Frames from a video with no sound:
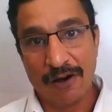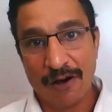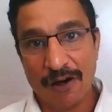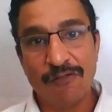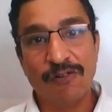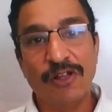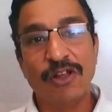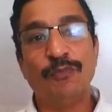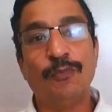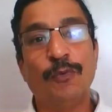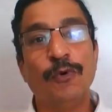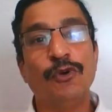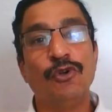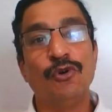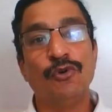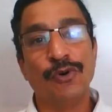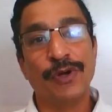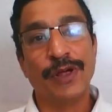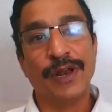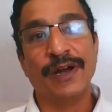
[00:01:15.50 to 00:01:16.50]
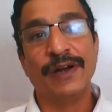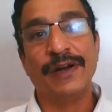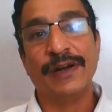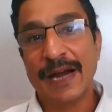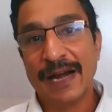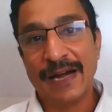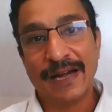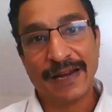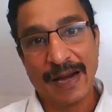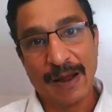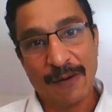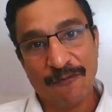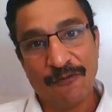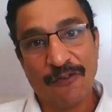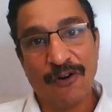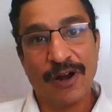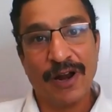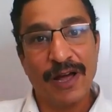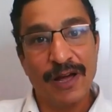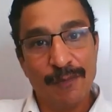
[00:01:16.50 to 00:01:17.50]
always put you in debt trap
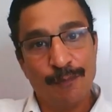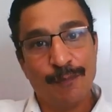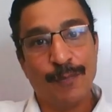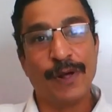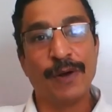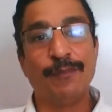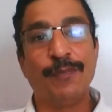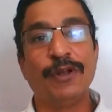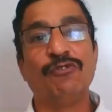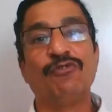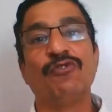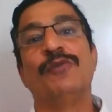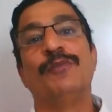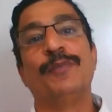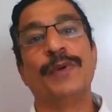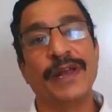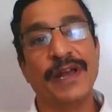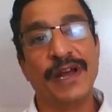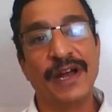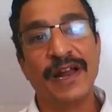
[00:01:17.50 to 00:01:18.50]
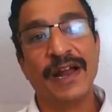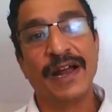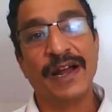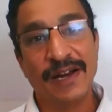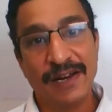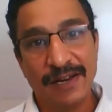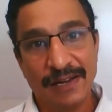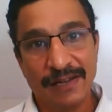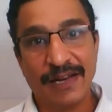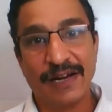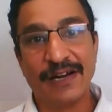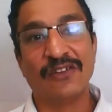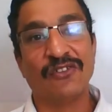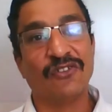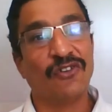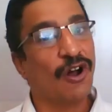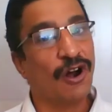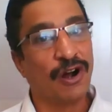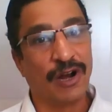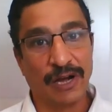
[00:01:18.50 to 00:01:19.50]
for a perpetual period, and that is
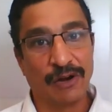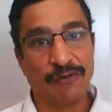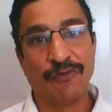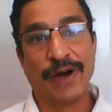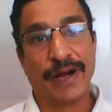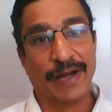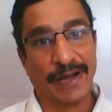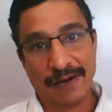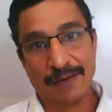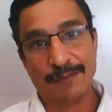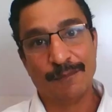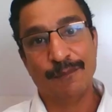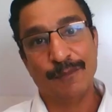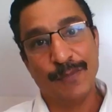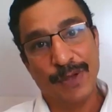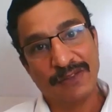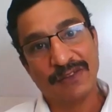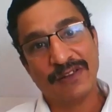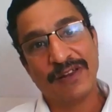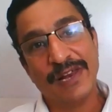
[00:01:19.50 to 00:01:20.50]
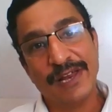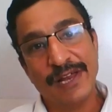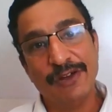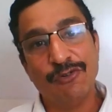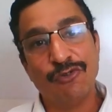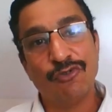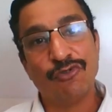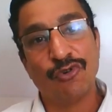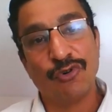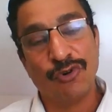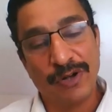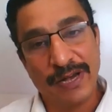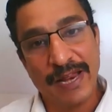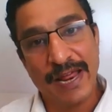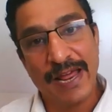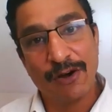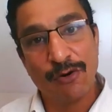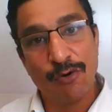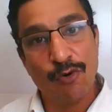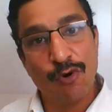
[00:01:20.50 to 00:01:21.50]
not required. Basically, you should
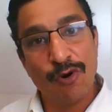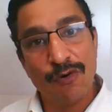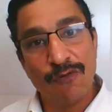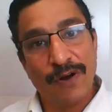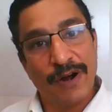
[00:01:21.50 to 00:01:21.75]
take loan